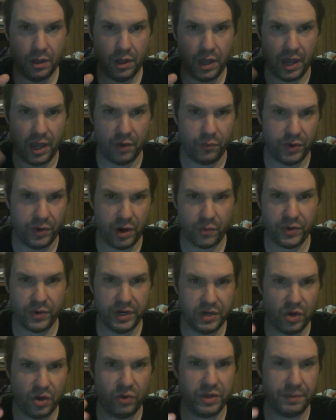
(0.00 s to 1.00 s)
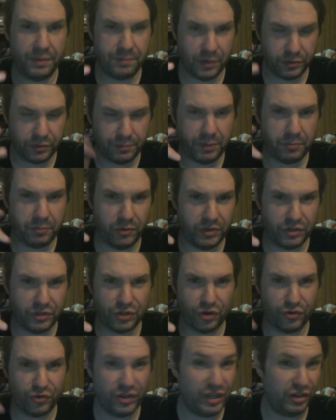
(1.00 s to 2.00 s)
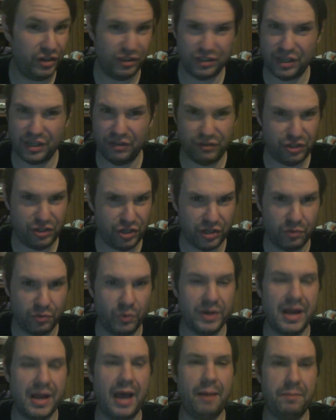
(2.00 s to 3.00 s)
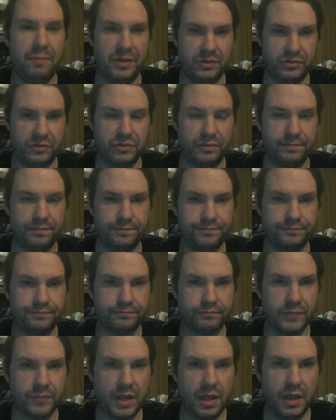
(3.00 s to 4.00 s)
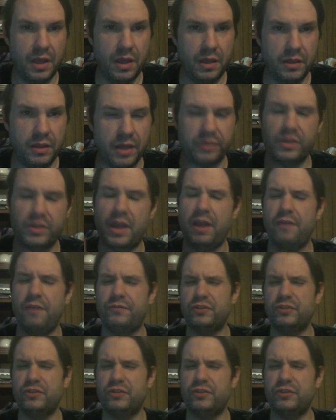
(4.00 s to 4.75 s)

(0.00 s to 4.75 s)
And we already know that there's people in this country that doesn't give a shit what happens. That they have